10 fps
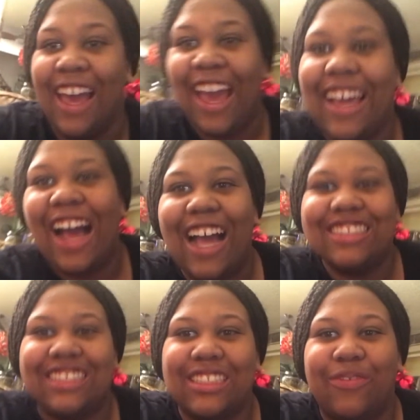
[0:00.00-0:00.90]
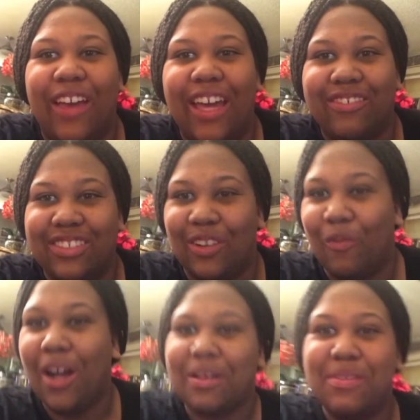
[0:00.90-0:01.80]
Hey guys, it's Faith.
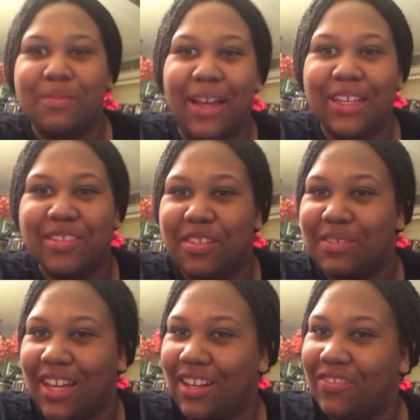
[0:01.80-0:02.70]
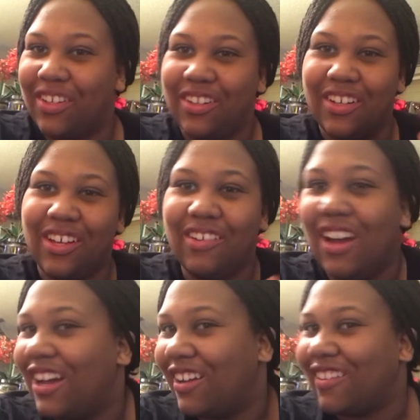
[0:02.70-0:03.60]
Welcome to my YouTube channel. If you're new,
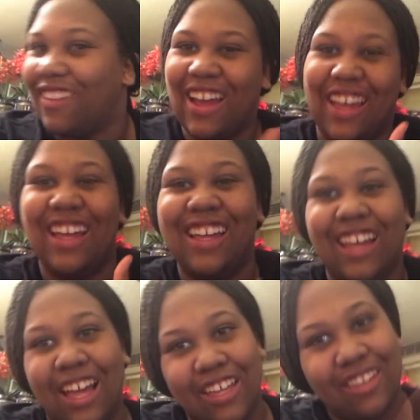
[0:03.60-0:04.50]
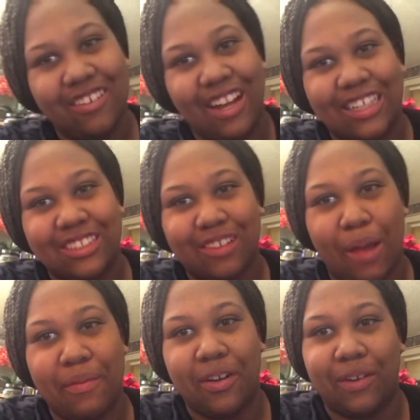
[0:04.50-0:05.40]
great. You don't gotta
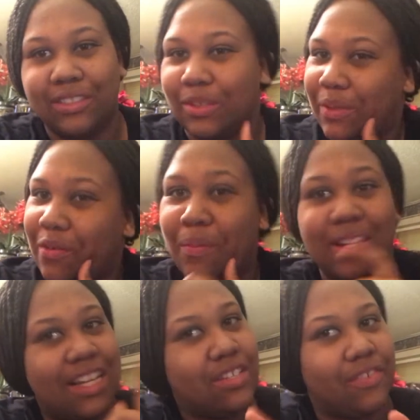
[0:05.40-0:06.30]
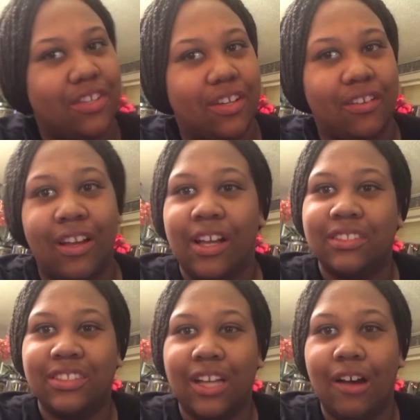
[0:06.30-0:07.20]
subscribe if you don't want to, but it would be nice if you do.
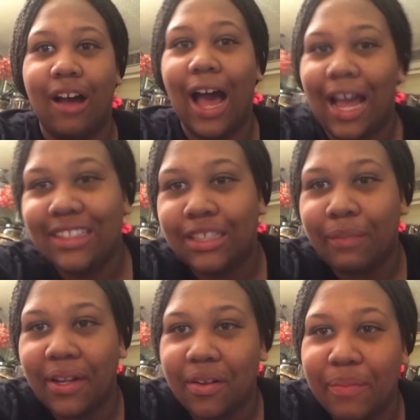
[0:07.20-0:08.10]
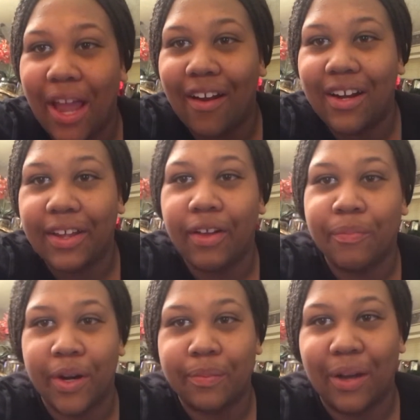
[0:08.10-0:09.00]
So I did my own parody of
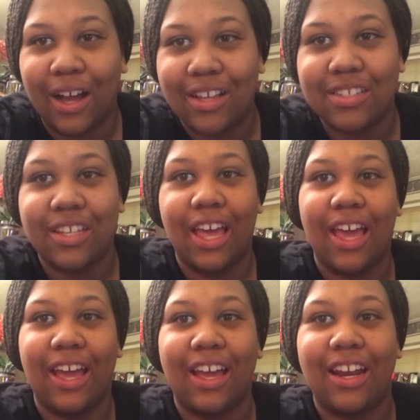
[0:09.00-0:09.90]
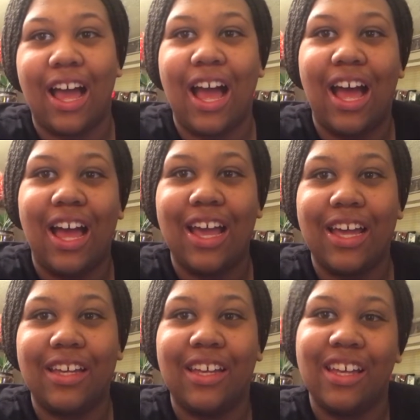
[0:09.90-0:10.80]
Bird Box, and
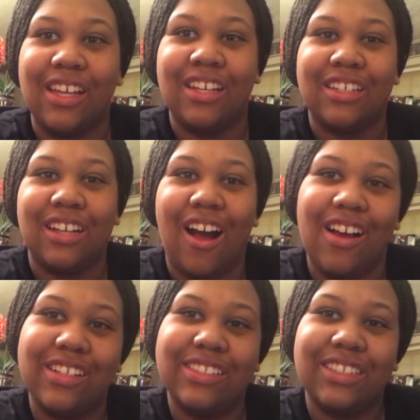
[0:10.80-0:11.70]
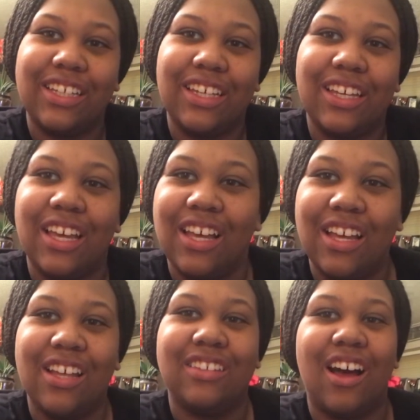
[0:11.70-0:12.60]
I honestly
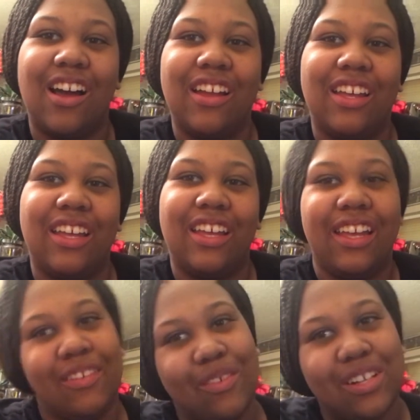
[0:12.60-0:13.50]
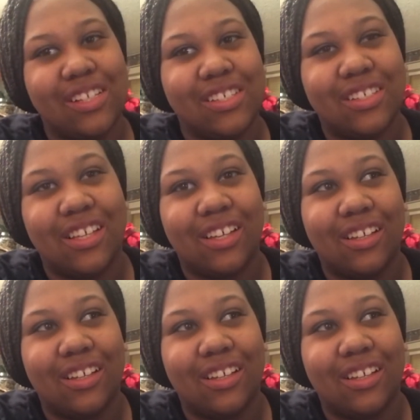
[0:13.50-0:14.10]
thought it was